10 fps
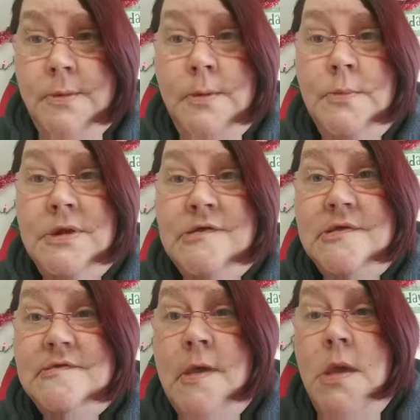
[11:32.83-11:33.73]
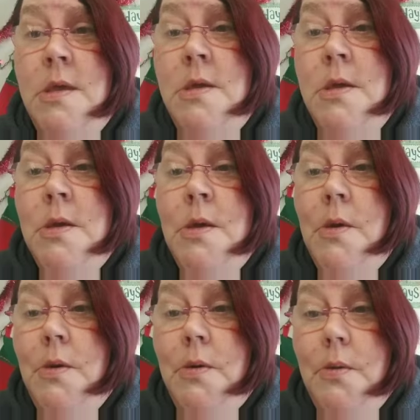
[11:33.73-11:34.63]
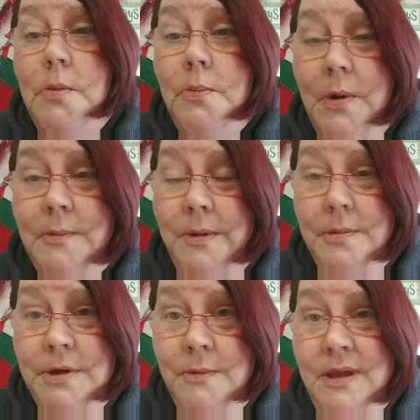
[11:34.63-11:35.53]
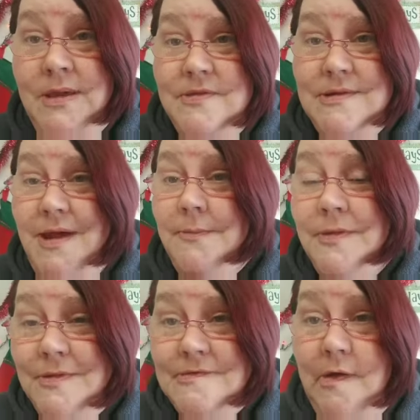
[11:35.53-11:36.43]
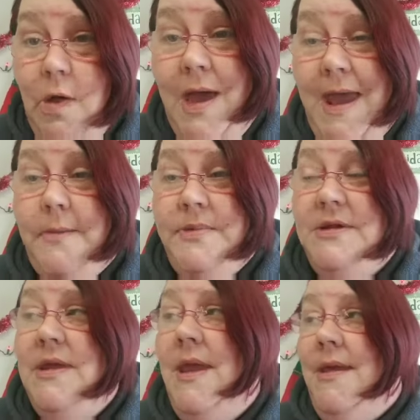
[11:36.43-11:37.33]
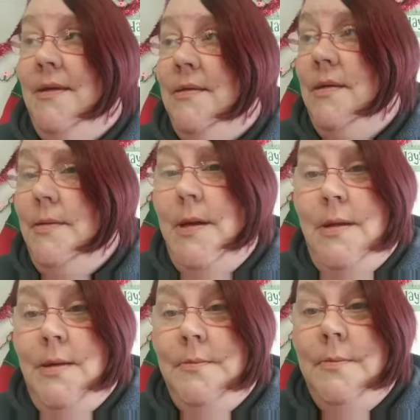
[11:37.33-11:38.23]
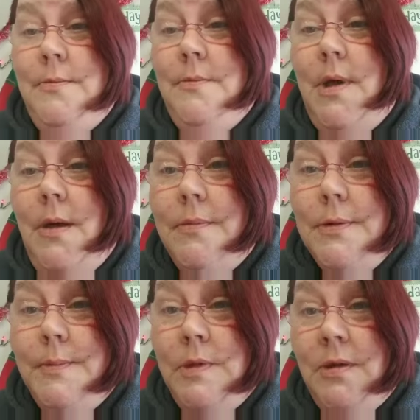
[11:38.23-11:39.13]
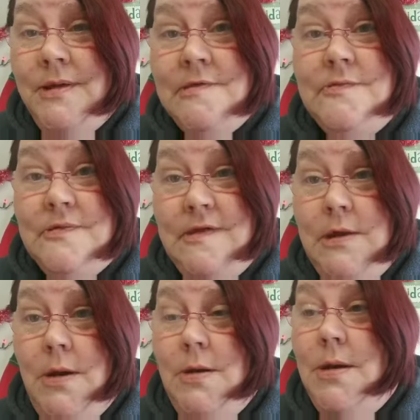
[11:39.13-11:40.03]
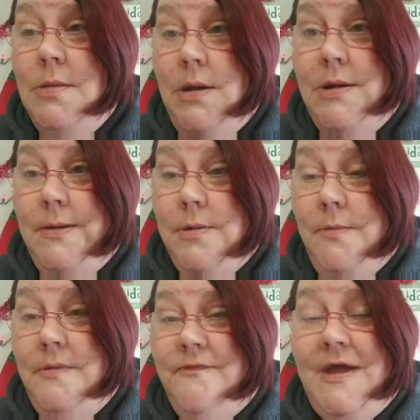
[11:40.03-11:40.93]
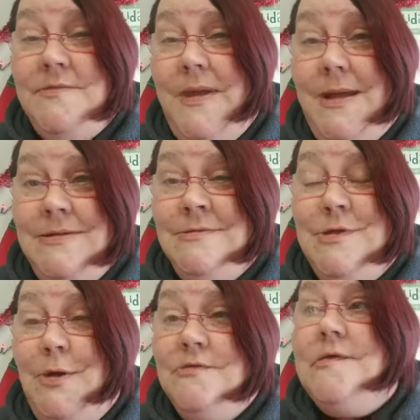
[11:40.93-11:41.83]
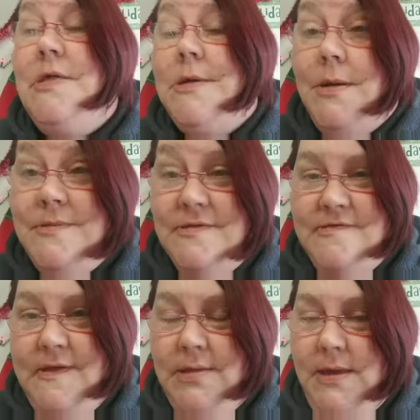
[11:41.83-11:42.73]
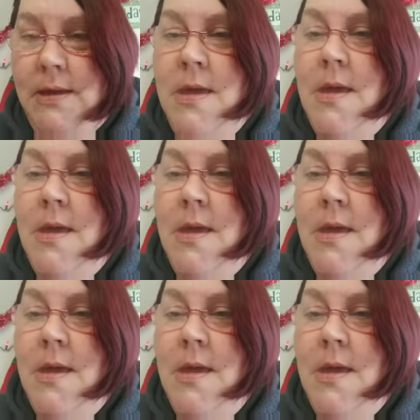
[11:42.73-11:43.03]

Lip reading: room, which is what we were doing at the time that this all happened. And all of her belongings was in our laundry room, in fact, packed in totes clear up to the ceiling,